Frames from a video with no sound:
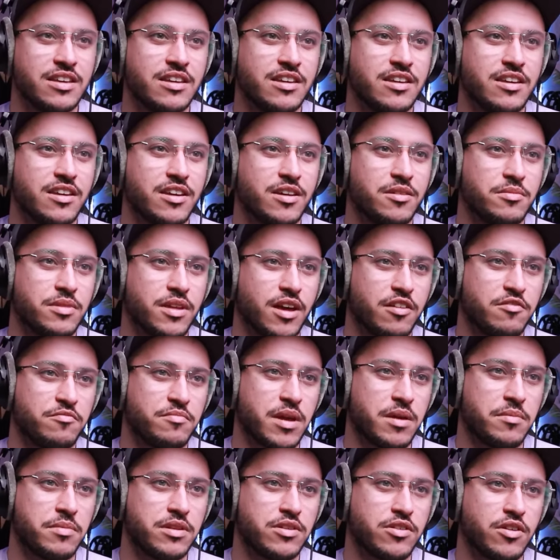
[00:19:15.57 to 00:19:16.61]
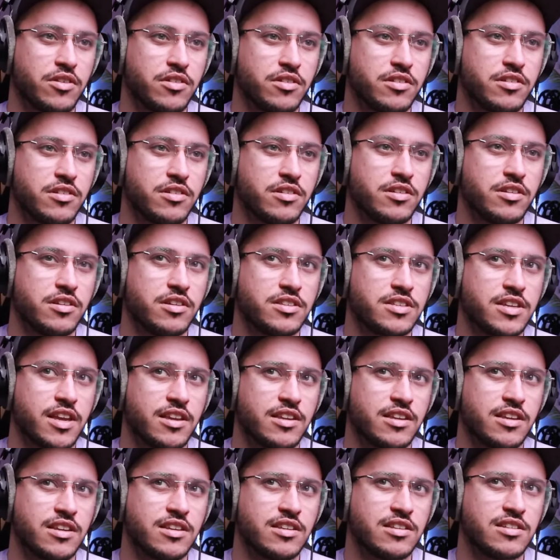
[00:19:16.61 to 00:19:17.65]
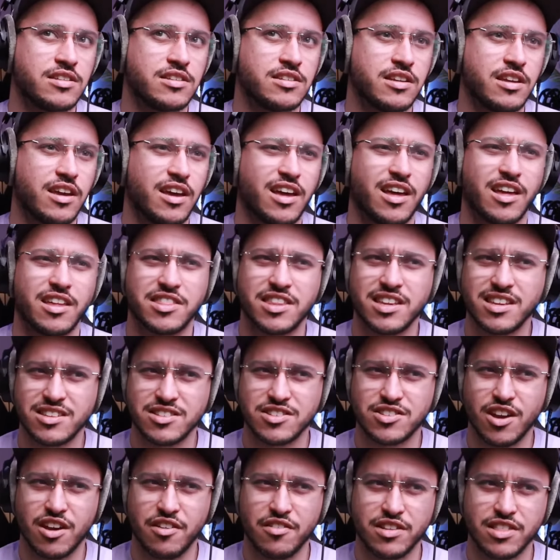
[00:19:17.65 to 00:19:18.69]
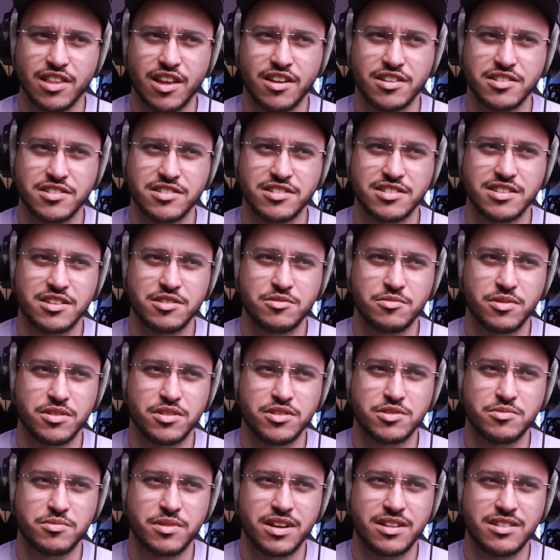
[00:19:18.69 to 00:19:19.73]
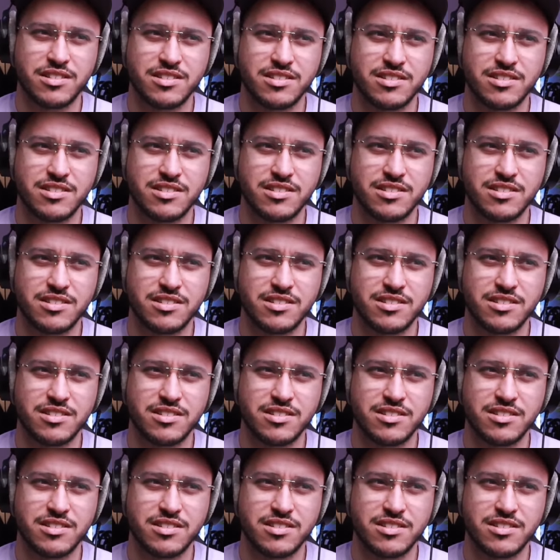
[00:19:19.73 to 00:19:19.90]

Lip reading: that I've maybe not attended. I think Zara Larsson did one as well.